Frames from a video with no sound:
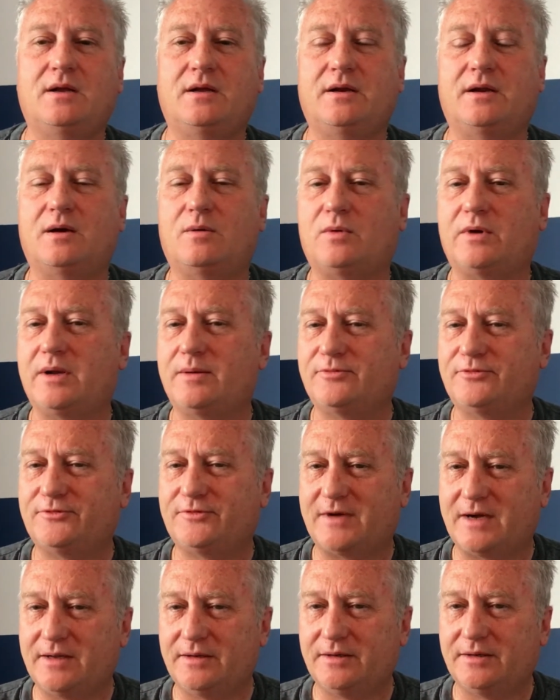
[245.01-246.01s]
Now, what I'm
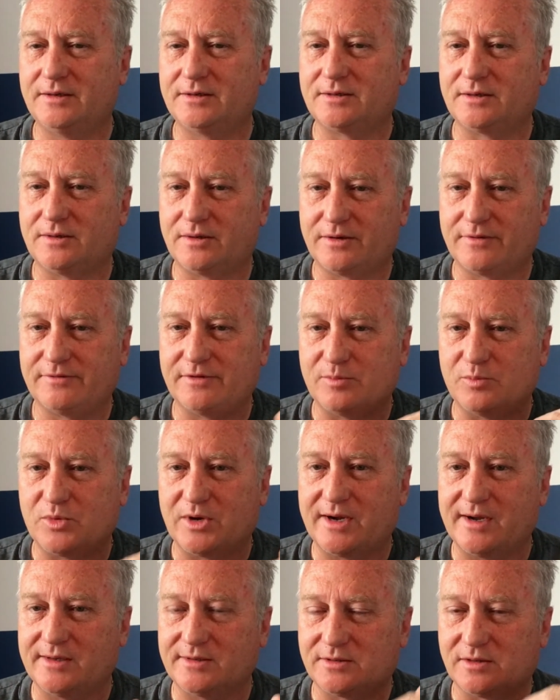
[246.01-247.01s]
finding is a lot of the
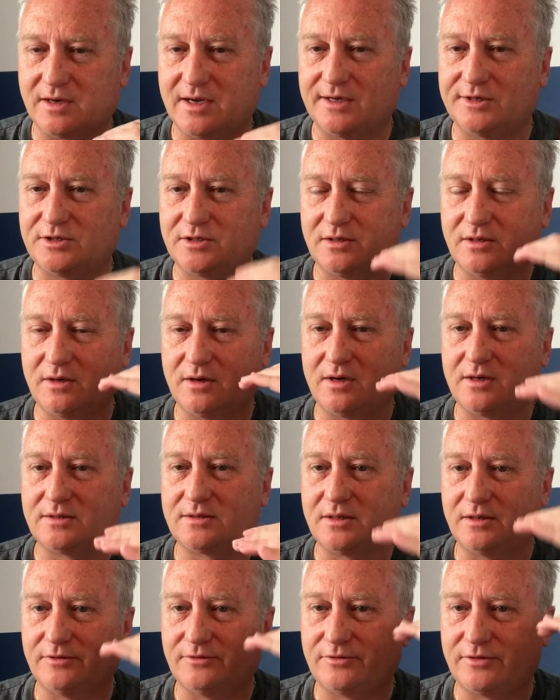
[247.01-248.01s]
buyers are actually
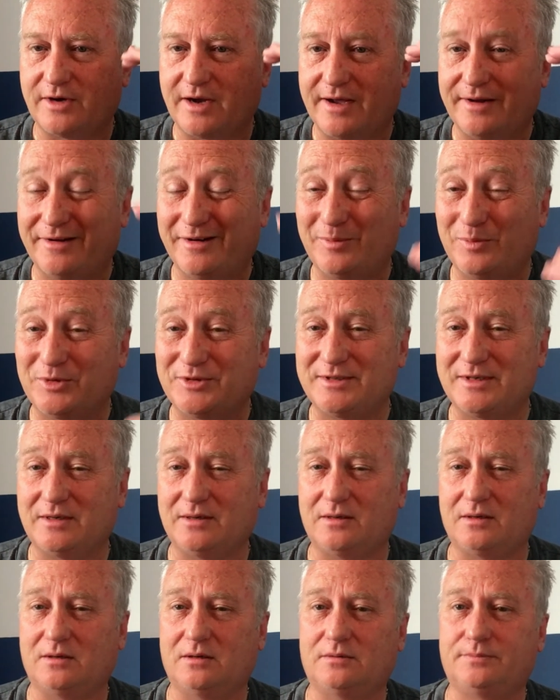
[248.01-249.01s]
asking for
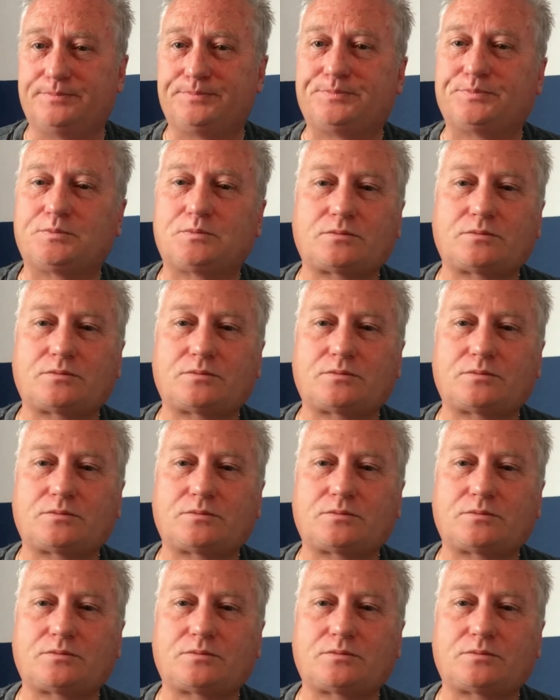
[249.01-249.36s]
100% loan,